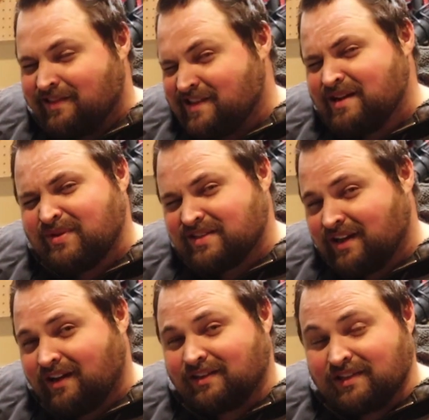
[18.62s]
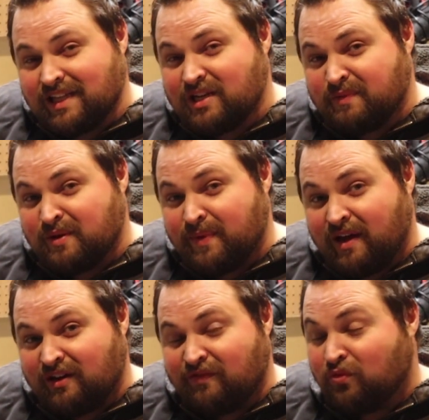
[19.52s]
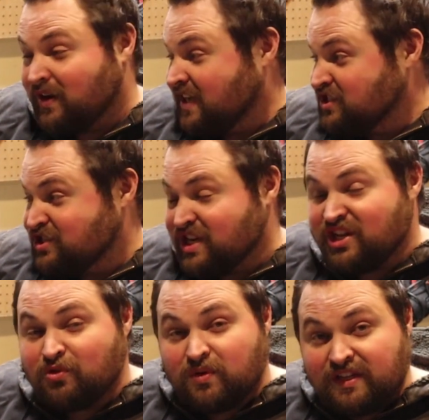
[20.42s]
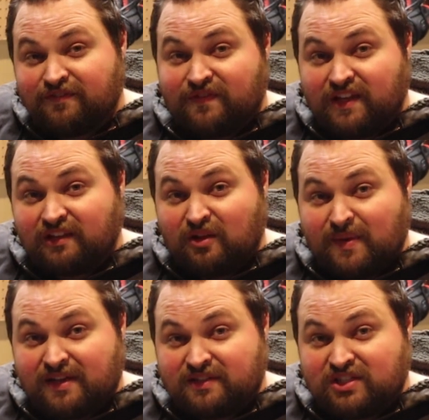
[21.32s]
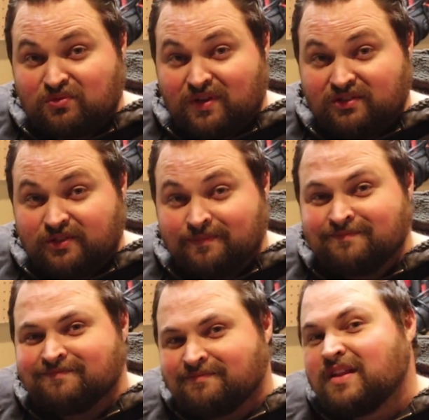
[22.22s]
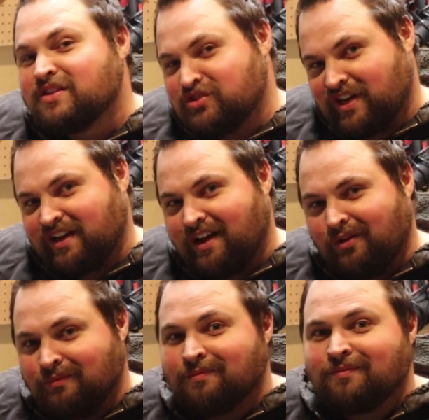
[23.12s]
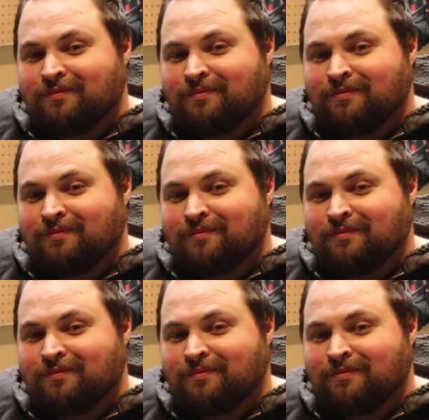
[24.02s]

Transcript: Then I'm going to talk a little bit about of what I genuinely feel about this welder. Check it out.